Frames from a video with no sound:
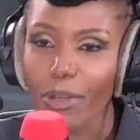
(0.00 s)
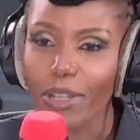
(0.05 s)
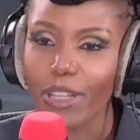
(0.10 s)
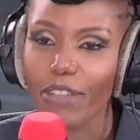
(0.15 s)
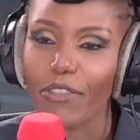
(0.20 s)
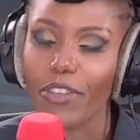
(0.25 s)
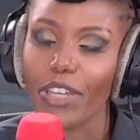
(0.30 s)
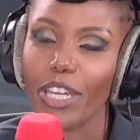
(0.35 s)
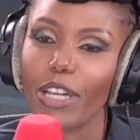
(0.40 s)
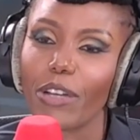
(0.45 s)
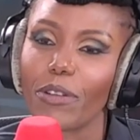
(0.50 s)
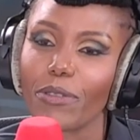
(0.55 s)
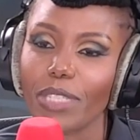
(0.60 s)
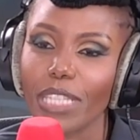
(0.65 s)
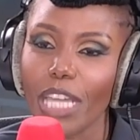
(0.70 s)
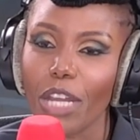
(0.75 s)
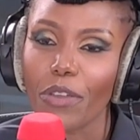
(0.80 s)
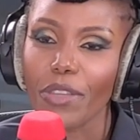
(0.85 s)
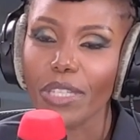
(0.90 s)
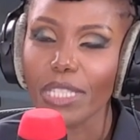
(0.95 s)
Livio
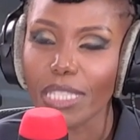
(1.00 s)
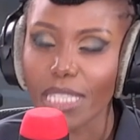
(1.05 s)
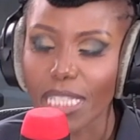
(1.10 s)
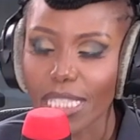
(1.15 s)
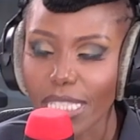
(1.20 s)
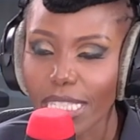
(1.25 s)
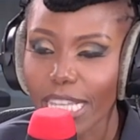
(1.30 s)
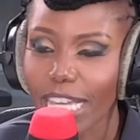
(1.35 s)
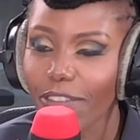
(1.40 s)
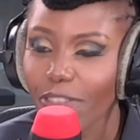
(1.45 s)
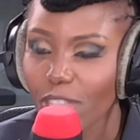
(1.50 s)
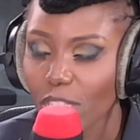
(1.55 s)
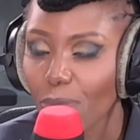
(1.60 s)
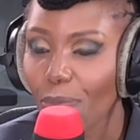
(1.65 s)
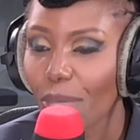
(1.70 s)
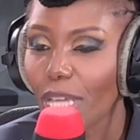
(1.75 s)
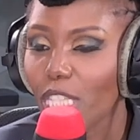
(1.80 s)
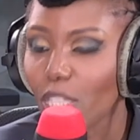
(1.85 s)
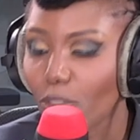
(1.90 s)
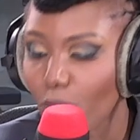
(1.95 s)
Tano. this is a safe
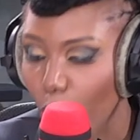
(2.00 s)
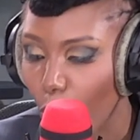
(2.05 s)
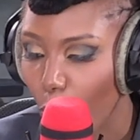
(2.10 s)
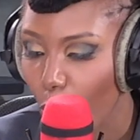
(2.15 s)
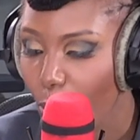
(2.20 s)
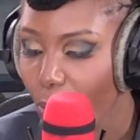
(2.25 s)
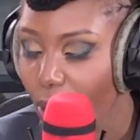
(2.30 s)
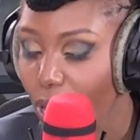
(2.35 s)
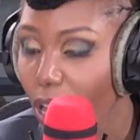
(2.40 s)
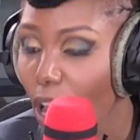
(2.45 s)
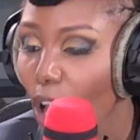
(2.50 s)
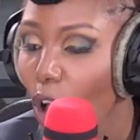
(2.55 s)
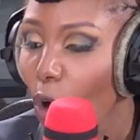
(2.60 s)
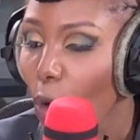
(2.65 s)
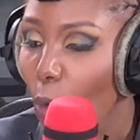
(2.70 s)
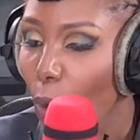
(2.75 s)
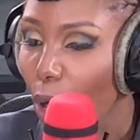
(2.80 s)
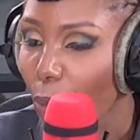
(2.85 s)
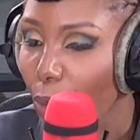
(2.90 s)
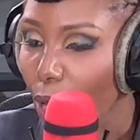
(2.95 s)
space for women
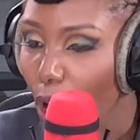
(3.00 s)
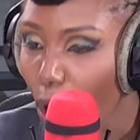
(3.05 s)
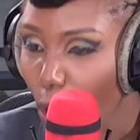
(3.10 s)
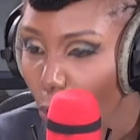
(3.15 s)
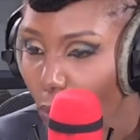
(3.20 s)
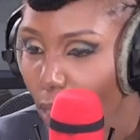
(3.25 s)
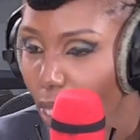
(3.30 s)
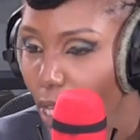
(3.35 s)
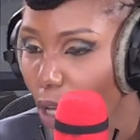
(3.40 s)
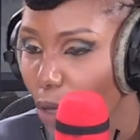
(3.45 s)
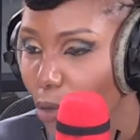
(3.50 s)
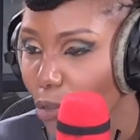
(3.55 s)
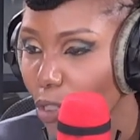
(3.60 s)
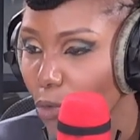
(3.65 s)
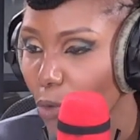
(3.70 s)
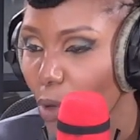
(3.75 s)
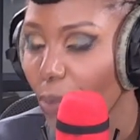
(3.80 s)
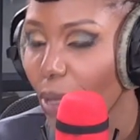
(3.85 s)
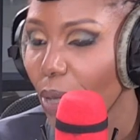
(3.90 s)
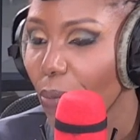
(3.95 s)
where we only
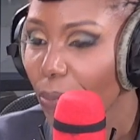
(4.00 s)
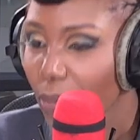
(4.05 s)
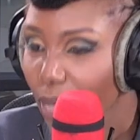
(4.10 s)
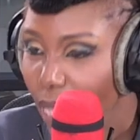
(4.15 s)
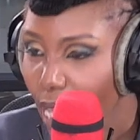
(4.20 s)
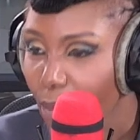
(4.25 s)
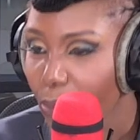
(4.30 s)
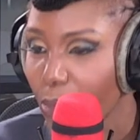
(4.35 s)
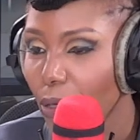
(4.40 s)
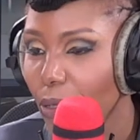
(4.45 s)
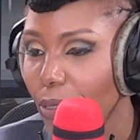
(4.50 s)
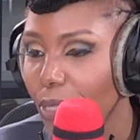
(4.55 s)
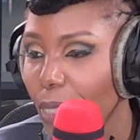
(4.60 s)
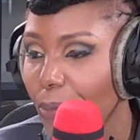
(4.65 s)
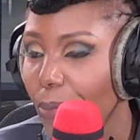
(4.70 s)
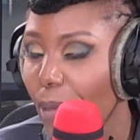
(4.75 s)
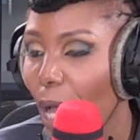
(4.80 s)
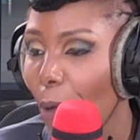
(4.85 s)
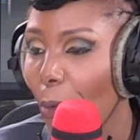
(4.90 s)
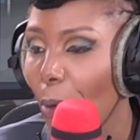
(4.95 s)
host women, play
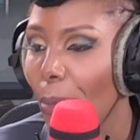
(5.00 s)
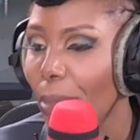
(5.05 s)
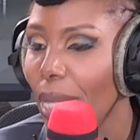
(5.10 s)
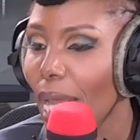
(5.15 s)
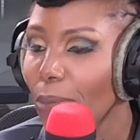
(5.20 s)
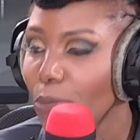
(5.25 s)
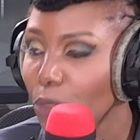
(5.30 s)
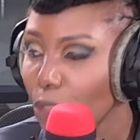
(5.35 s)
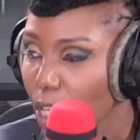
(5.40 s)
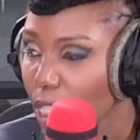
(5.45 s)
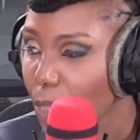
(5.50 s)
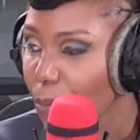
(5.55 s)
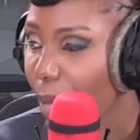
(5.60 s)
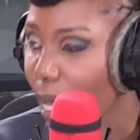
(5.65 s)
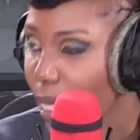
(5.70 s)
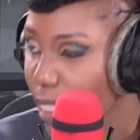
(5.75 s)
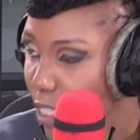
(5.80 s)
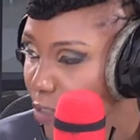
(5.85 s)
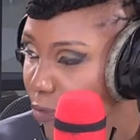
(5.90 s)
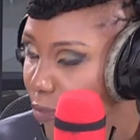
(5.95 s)
music by women. I'm dressed by
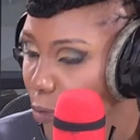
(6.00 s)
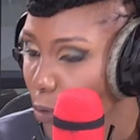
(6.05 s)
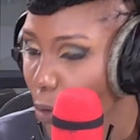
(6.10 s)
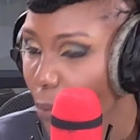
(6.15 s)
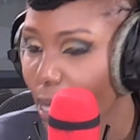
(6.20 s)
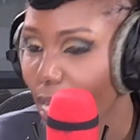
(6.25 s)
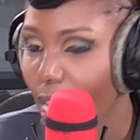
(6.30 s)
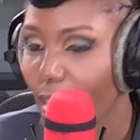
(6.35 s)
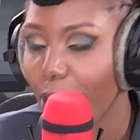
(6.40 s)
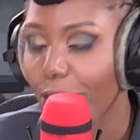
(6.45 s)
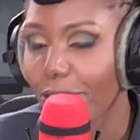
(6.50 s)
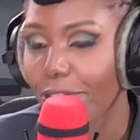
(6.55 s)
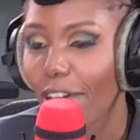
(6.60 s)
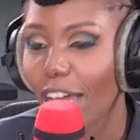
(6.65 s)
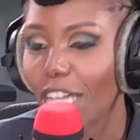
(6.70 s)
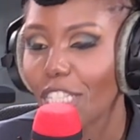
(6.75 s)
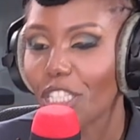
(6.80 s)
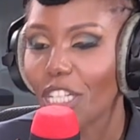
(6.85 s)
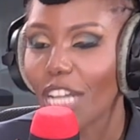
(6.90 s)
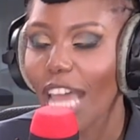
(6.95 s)
a different woman in
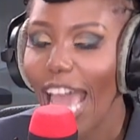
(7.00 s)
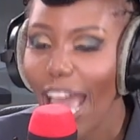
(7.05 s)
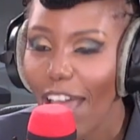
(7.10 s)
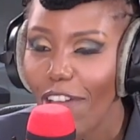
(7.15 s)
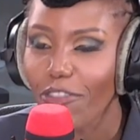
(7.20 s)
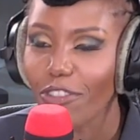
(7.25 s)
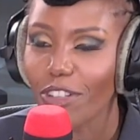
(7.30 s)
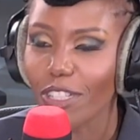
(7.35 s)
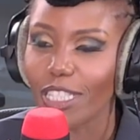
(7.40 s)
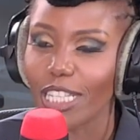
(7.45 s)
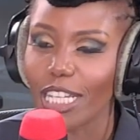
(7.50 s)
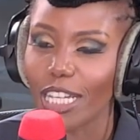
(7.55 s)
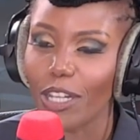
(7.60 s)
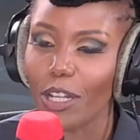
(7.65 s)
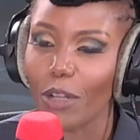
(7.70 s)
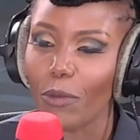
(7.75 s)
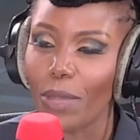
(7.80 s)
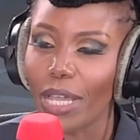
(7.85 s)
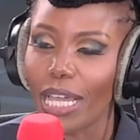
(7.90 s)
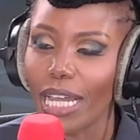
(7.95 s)
fashion every
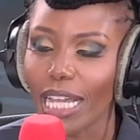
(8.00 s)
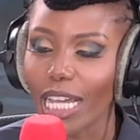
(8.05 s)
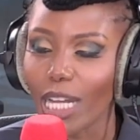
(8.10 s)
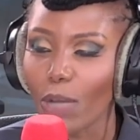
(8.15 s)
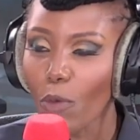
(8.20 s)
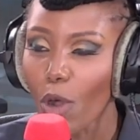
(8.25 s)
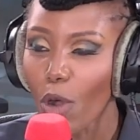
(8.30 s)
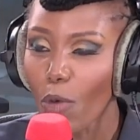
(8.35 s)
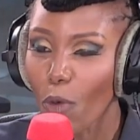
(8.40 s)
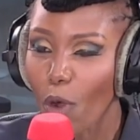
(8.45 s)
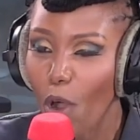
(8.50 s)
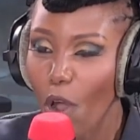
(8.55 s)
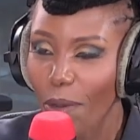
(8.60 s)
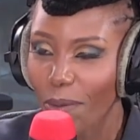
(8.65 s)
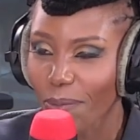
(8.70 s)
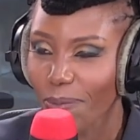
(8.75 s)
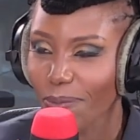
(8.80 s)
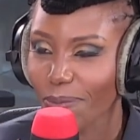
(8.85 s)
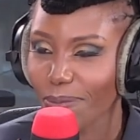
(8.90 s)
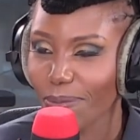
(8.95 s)
single week, and I get a whoop
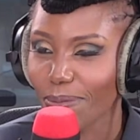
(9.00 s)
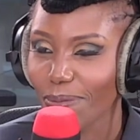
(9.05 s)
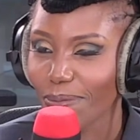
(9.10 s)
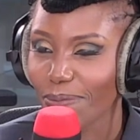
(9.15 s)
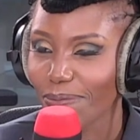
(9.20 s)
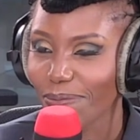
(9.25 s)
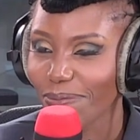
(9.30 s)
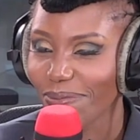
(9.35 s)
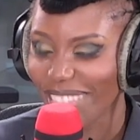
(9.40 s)
whoop whoop whoop.